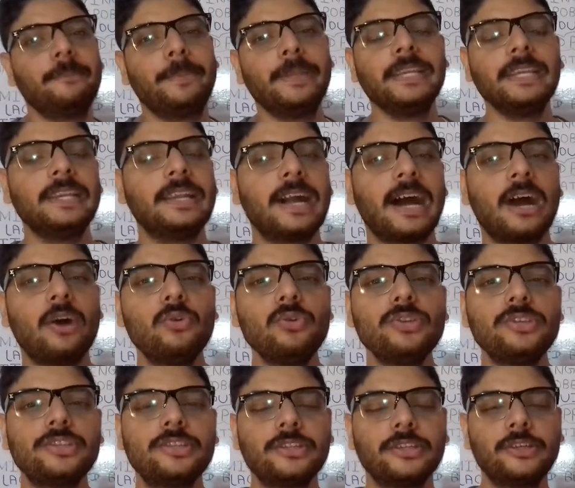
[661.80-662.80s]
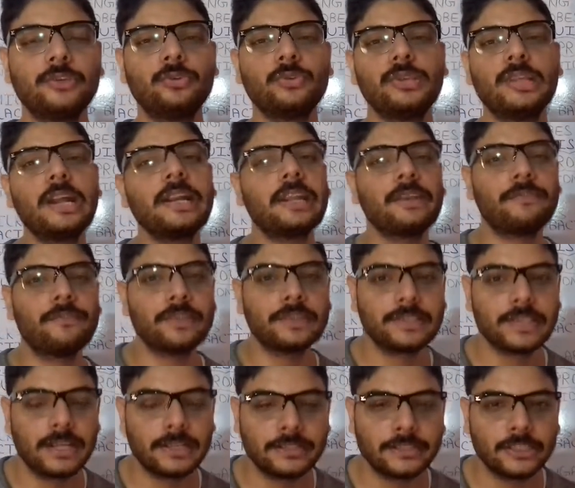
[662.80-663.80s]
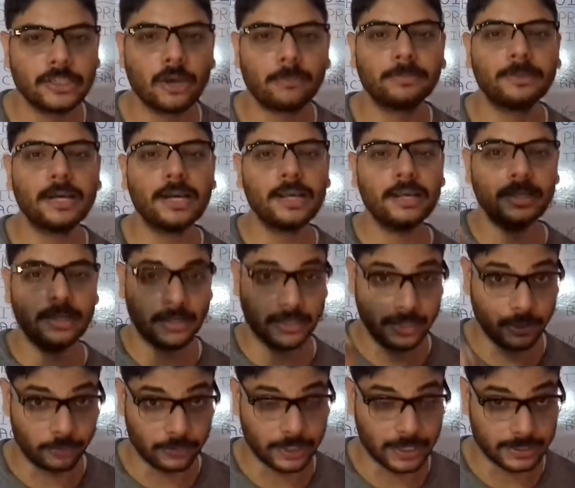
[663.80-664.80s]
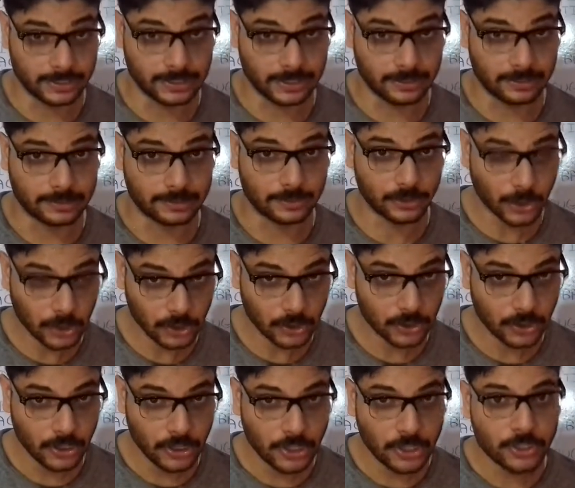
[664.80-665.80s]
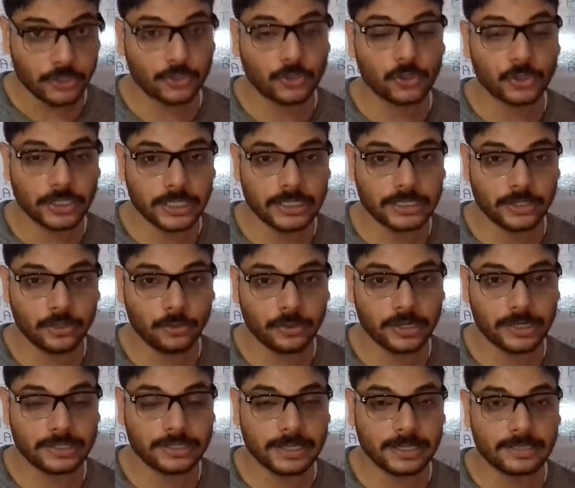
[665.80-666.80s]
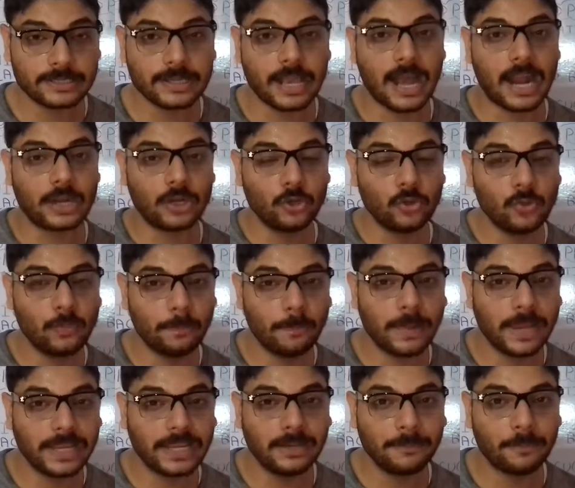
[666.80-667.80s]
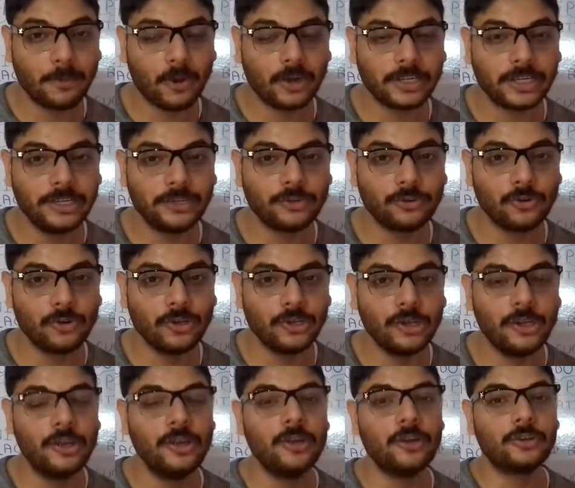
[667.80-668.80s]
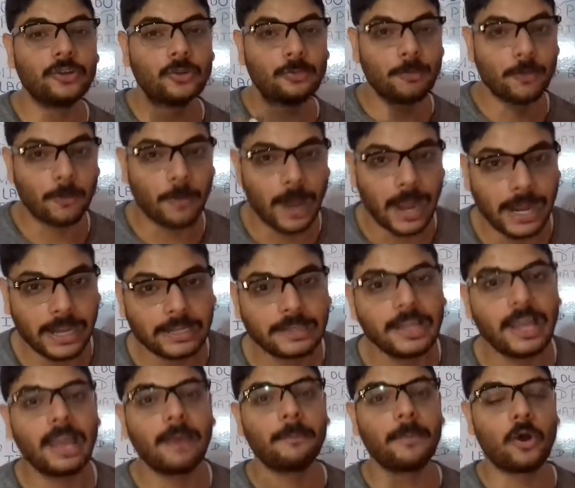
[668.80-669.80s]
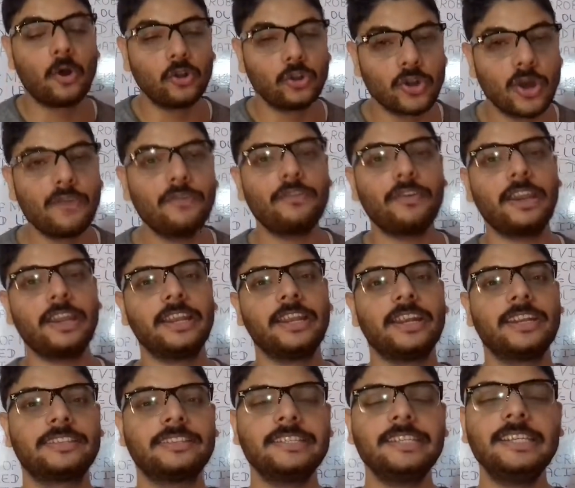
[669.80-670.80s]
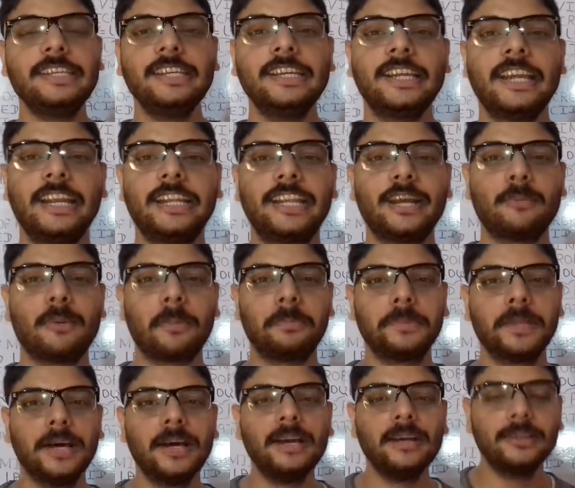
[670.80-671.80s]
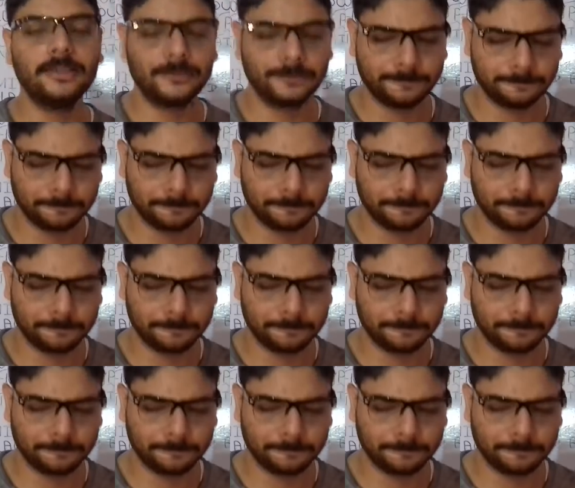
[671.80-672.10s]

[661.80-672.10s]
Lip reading: being caused due to the deficiency of the nutrients. So these nutrients are do play important role to provide the amount of energy in terms of the